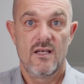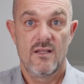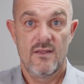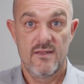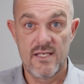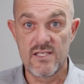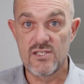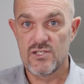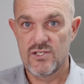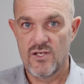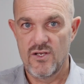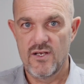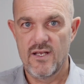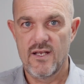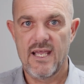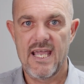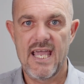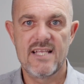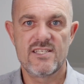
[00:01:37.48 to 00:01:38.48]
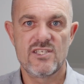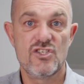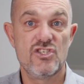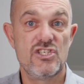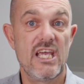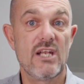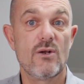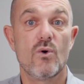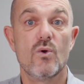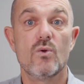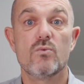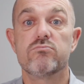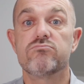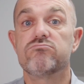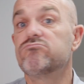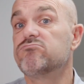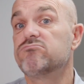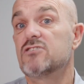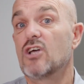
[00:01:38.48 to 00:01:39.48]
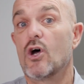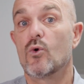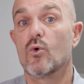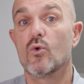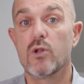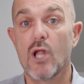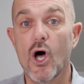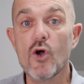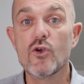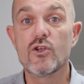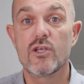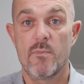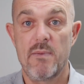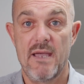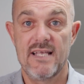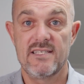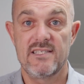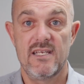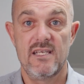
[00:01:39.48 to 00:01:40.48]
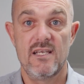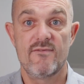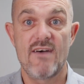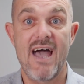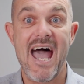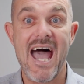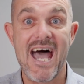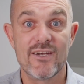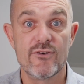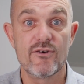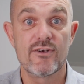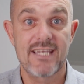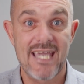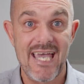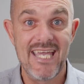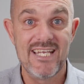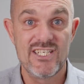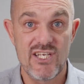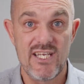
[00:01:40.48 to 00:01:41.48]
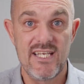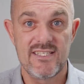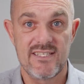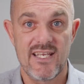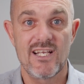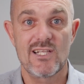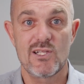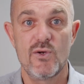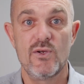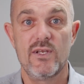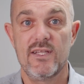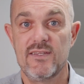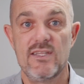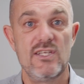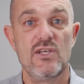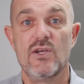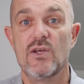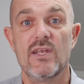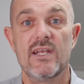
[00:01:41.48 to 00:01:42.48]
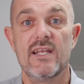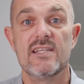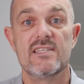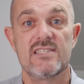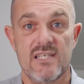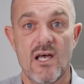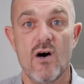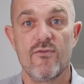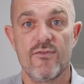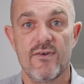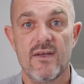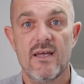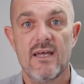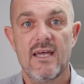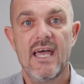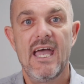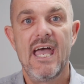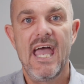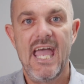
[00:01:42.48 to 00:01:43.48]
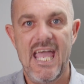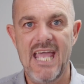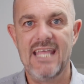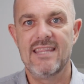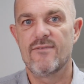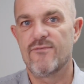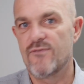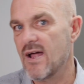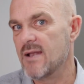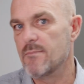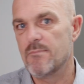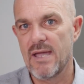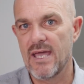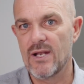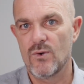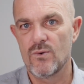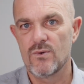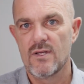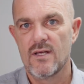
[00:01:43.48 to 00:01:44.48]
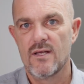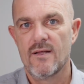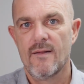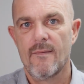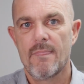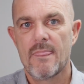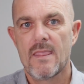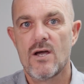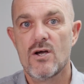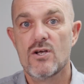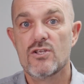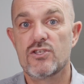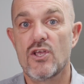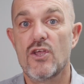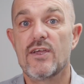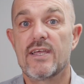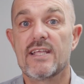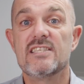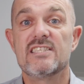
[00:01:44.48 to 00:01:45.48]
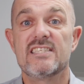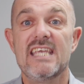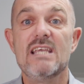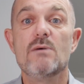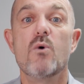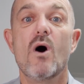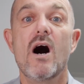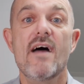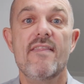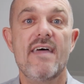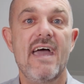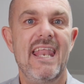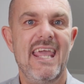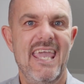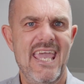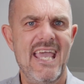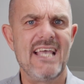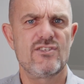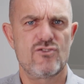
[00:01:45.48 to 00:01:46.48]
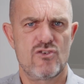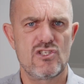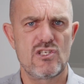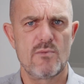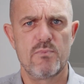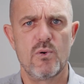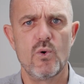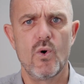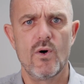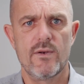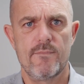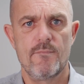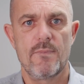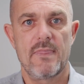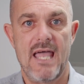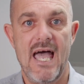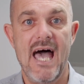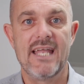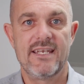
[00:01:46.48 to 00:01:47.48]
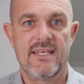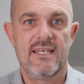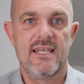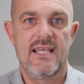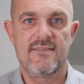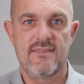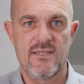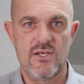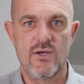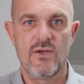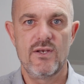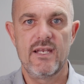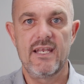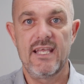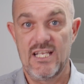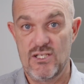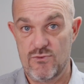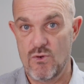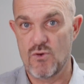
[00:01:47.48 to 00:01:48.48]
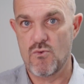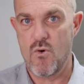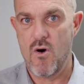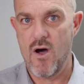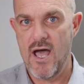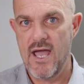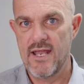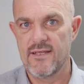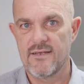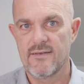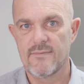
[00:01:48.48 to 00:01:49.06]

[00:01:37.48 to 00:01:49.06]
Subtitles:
This unit has a general total load capacity of 100 kgs, including the unit itself and the front panel. So you can see why that extra support underneath the unit is required.